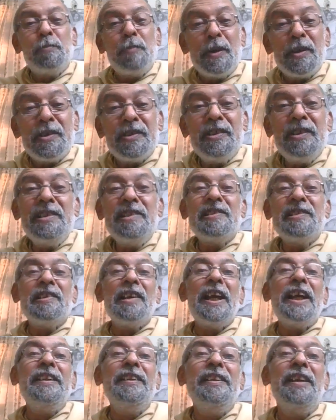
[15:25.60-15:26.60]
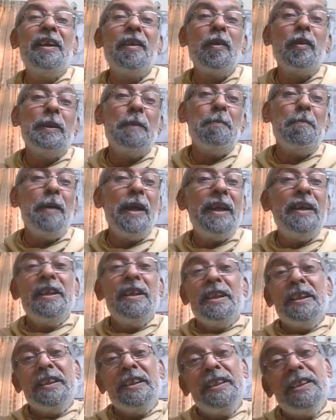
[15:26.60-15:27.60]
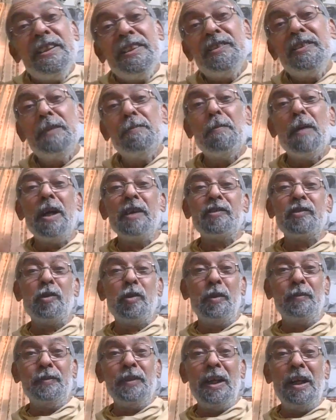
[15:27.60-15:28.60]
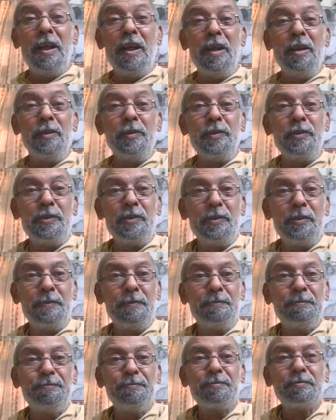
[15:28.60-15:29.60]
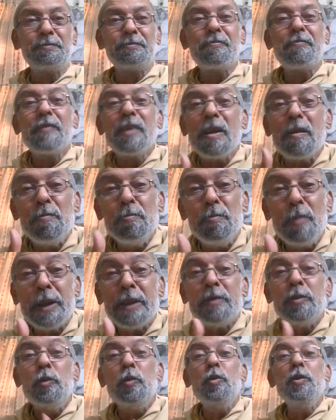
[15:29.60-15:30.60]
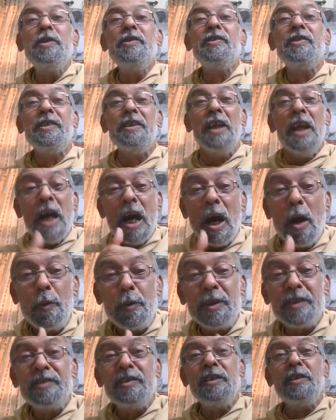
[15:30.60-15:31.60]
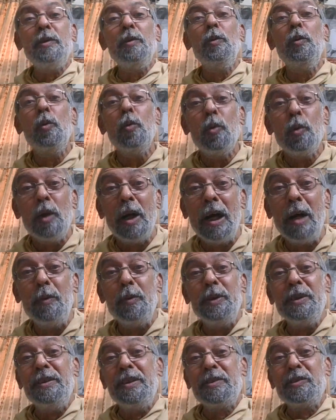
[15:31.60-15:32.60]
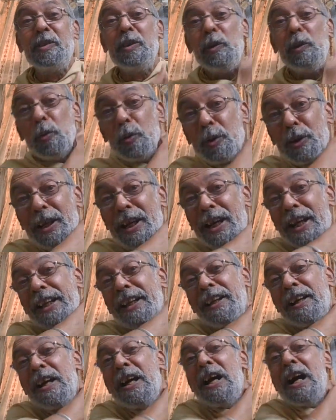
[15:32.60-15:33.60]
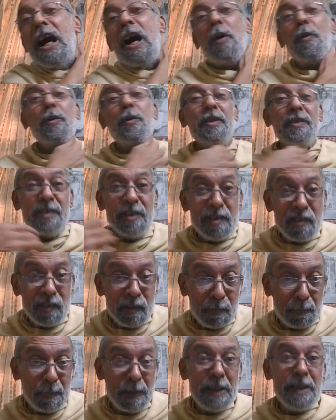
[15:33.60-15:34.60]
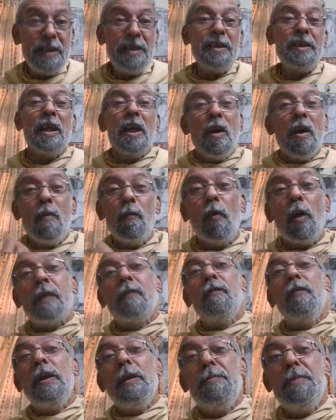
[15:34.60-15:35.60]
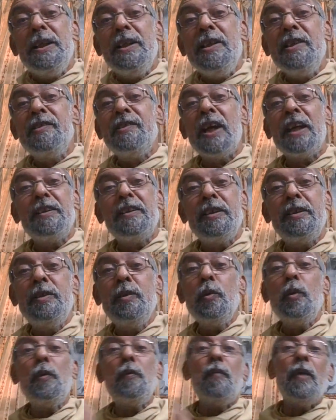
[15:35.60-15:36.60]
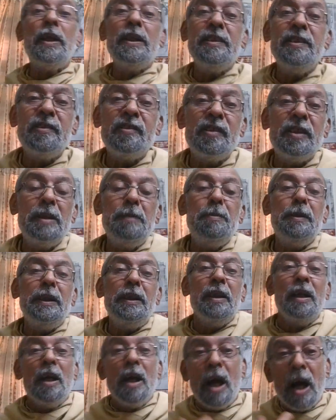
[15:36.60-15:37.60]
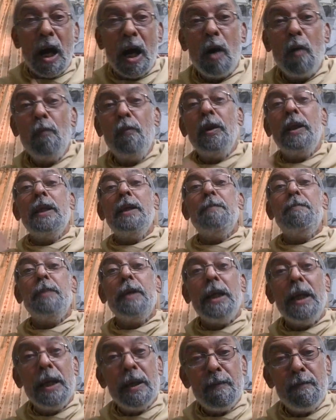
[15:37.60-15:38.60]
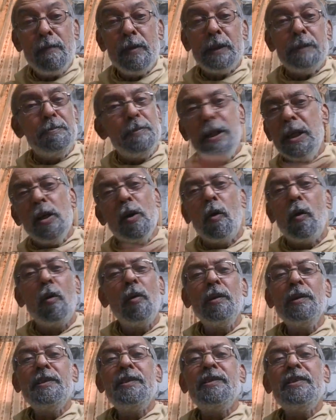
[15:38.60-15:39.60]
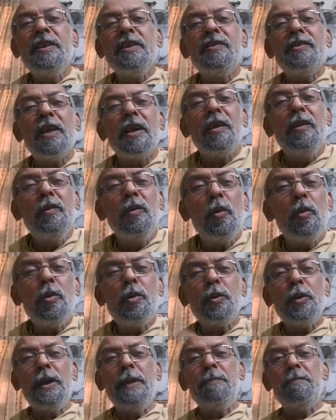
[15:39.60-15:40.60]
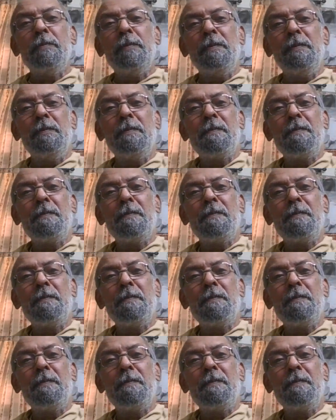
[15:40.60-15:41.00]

person is lying there on the bed he is the master of the house but who is he how does it look how he does he look like how does he speak what will be his attitude when he see me how will he behave with me all these things are unknown to him